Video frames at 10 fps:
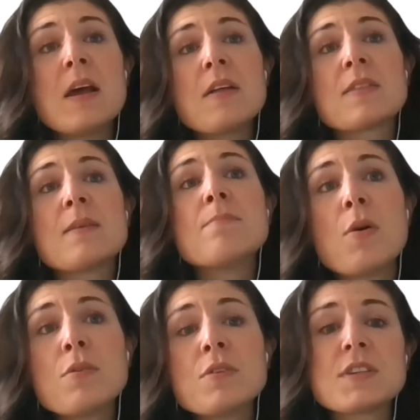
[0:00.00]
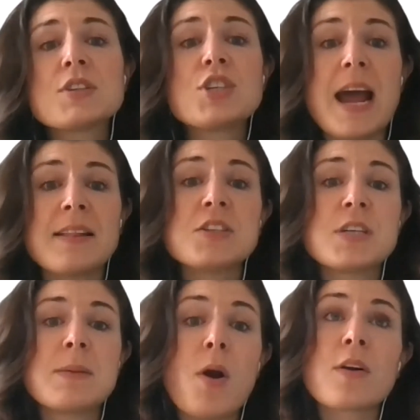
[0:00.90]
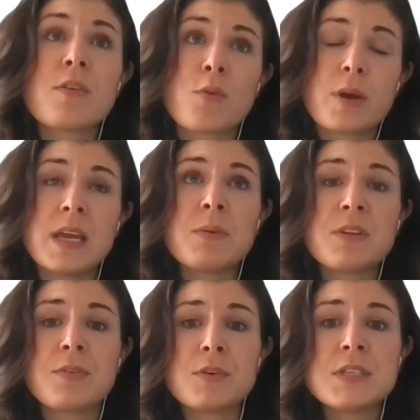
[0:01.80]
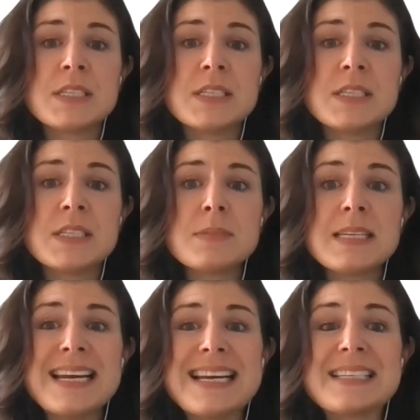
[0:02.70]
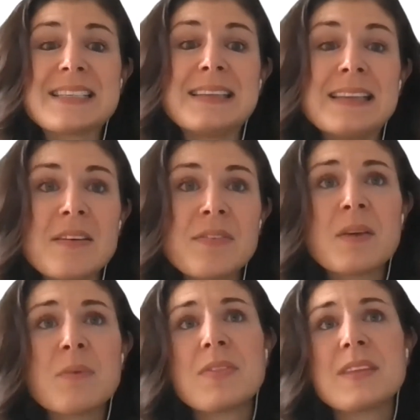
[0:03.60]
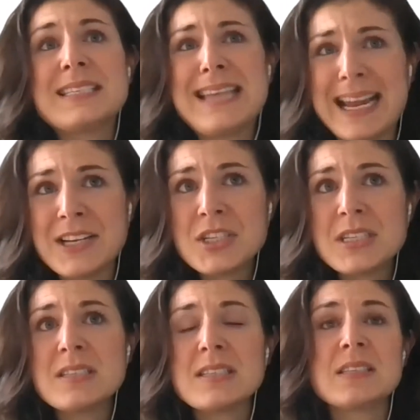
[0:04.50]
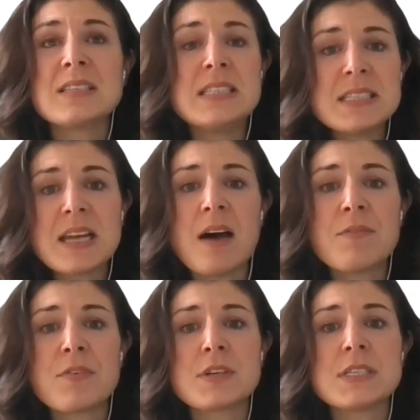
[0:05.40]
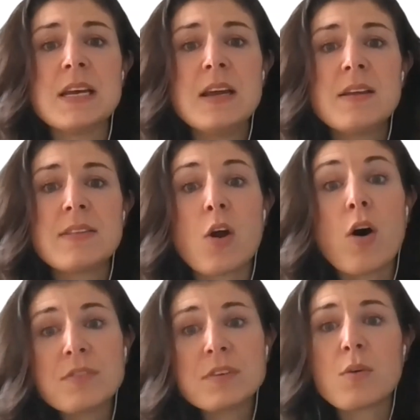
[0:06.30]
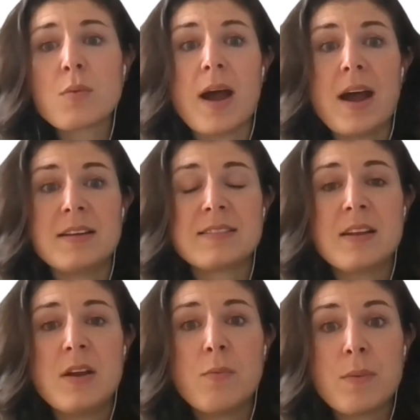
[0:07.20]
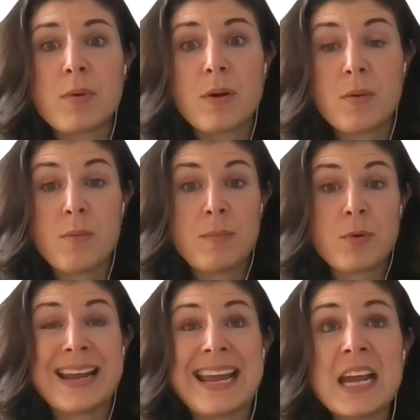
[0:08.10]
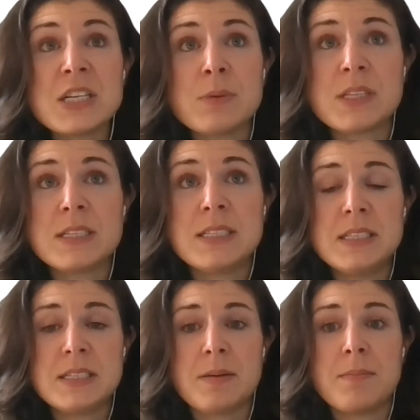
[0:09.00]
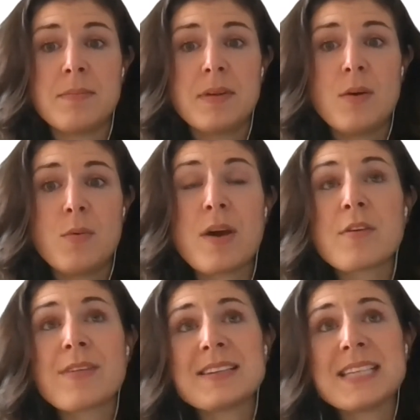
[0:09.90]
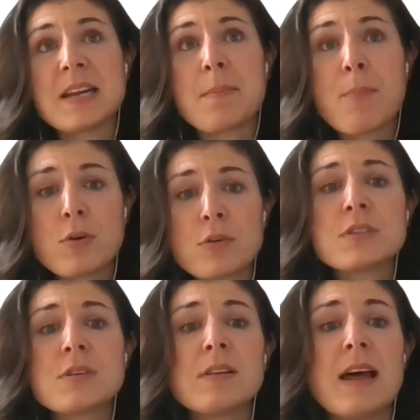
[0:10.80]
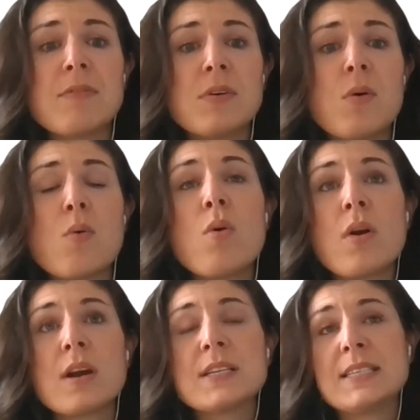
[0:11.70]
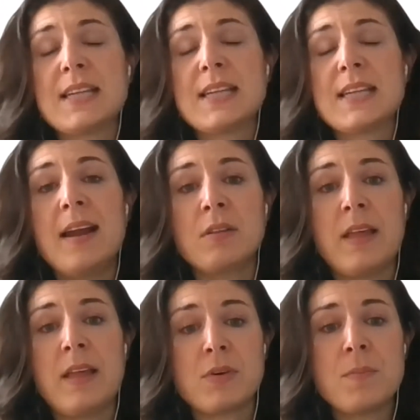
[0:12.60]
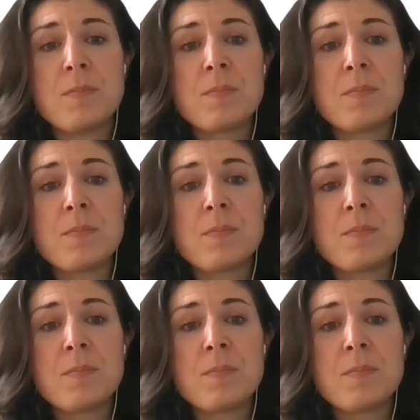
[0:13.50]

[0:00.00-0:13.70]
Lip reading: the most challenging part of working with food systems is living with the tensions and the discomforts that often arise when we're engaging with the system, whether that's at a personal level or a societal level.